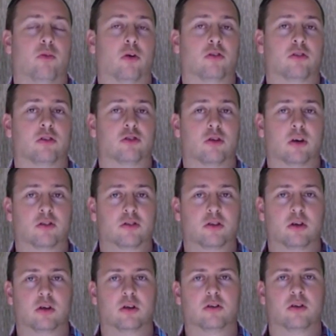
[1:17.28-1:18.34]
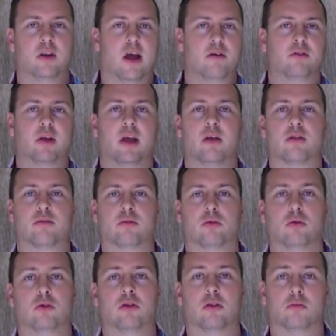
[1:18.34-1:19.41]
forcing trucks to navigate
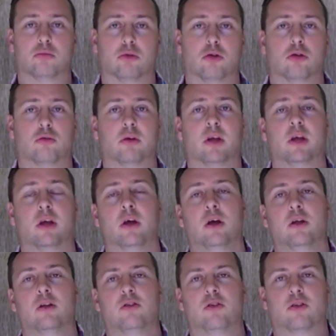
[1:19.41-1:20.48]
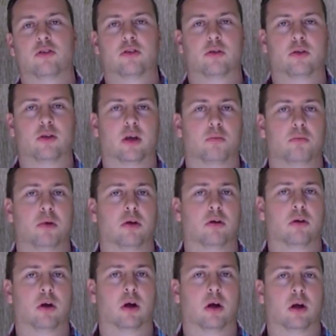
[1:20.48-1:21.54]
through to the brewery just to take
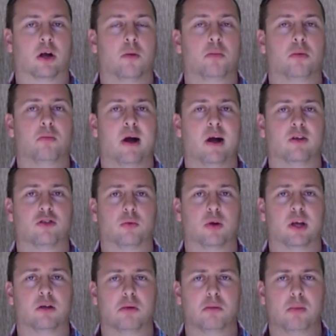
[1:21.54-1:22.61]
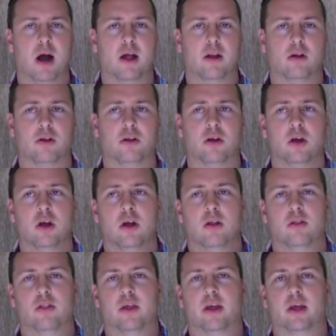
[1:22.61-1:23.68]
beer a couple miles away to be bottled,
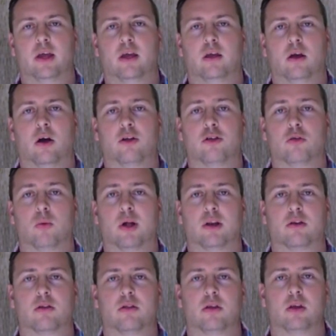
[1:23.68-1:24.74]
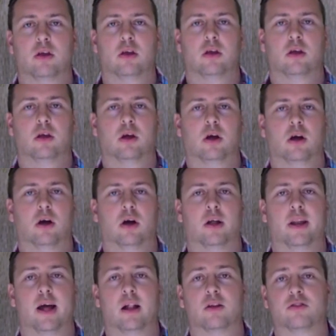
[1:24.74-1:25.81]
they underwent the
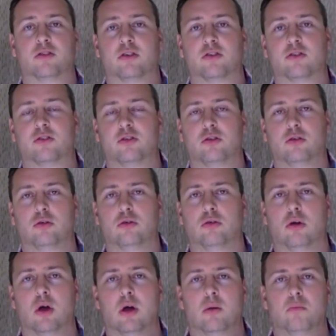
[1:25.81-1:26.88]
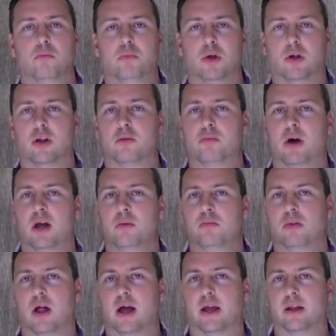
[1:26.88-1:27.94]
analysis to build a
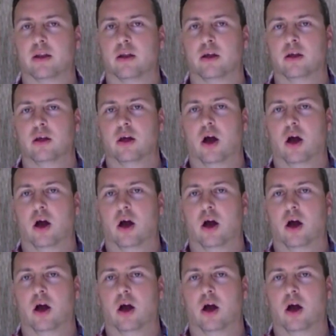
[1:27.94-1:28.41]
pipeline